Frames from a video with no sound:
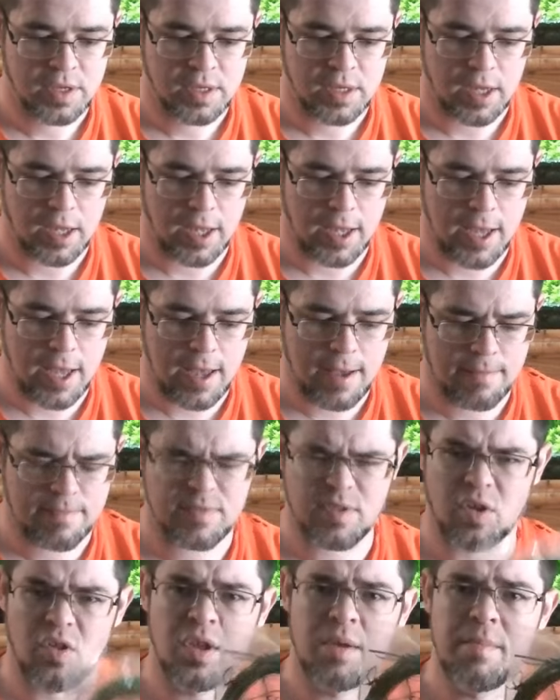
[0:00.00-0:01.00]
Um,
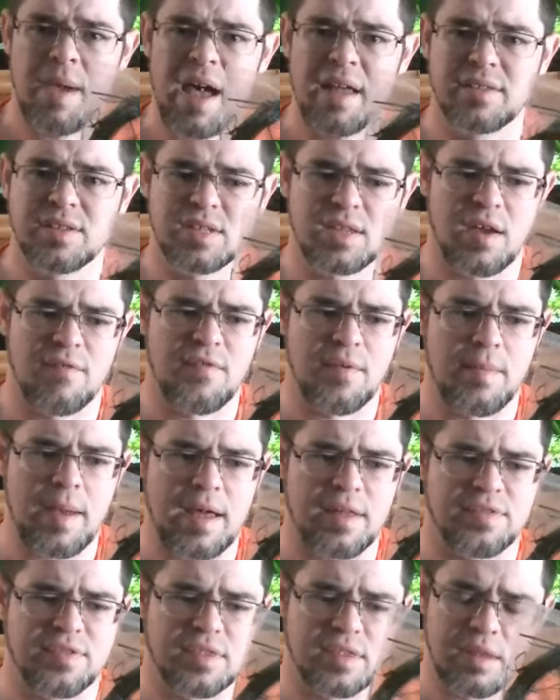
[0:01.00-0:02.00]
the only bad stuff
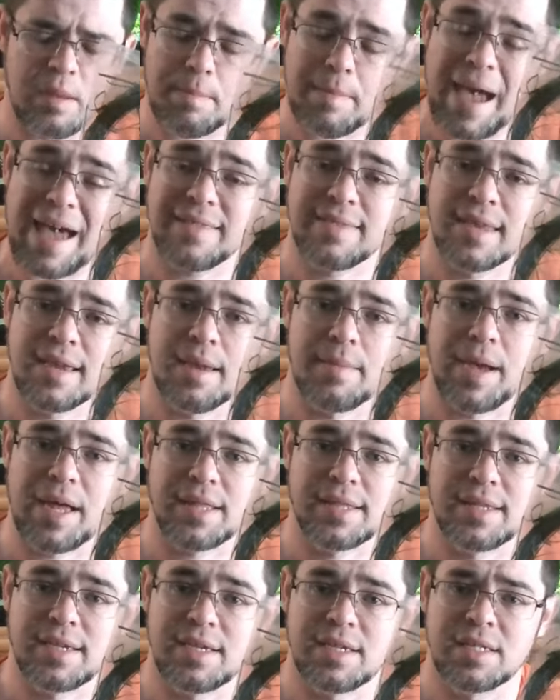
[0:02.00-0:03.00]
about the bad thing
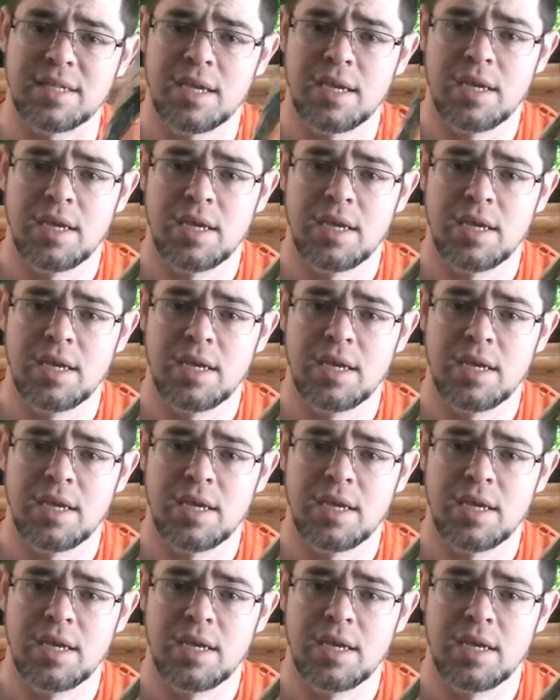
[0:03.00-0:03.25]
about this